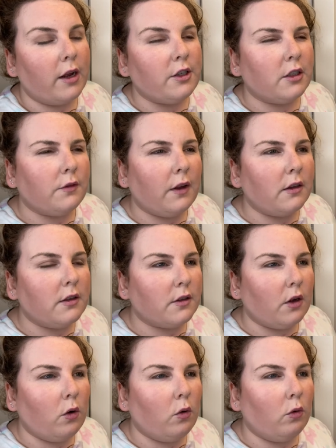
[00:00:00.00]
just felt
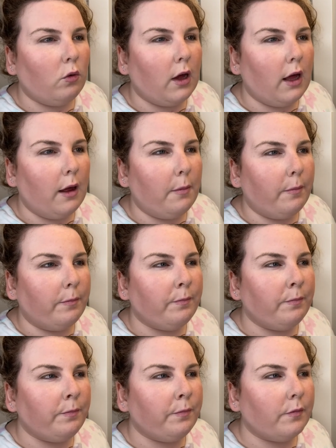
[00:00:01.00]
so um,
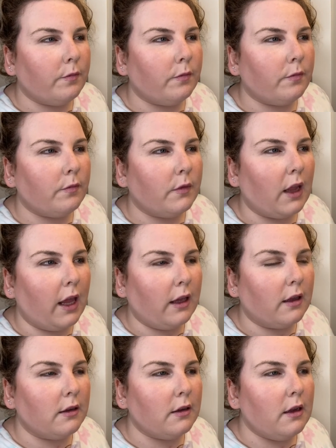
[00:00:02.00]

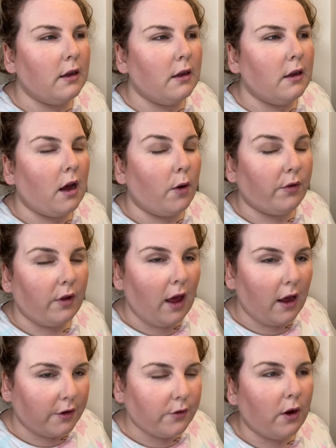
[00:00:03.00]
like I was
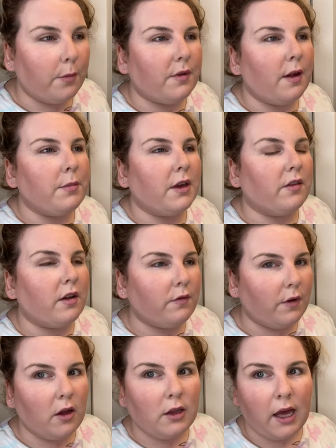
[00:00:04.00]
extra upset because I
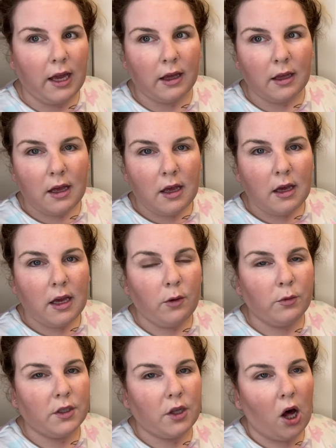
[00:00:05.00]
felt like it
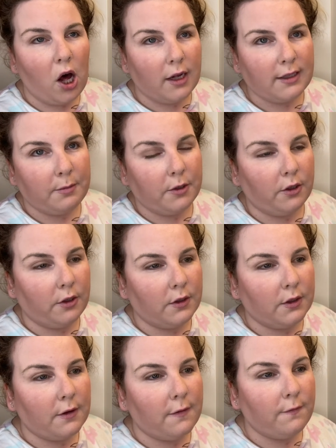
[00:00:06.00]
was the
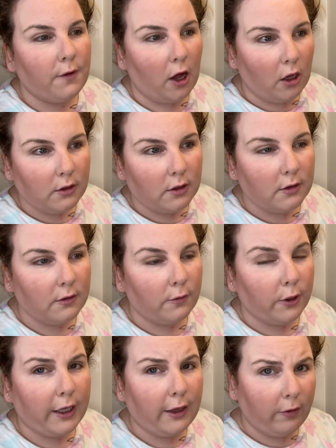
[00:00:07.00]
hospital's fault for
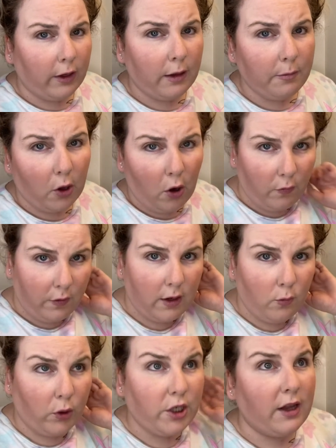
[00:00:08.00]
giving him
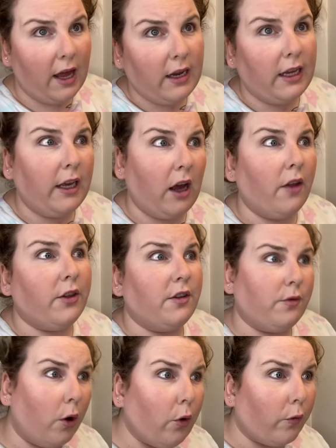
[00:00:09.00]
COVID, which then he got the
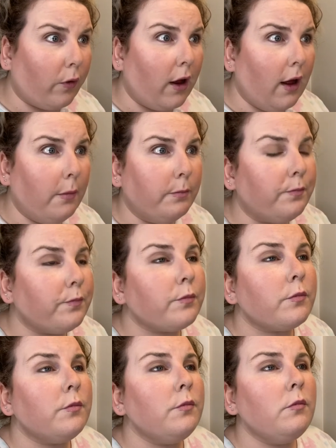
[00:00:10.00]
stroke from
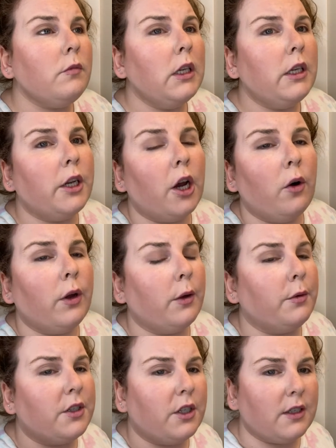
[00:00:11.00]
you know, and it
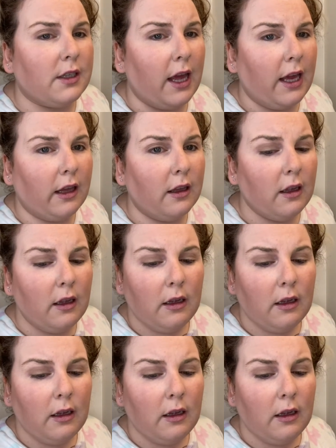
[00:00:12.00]
was just like,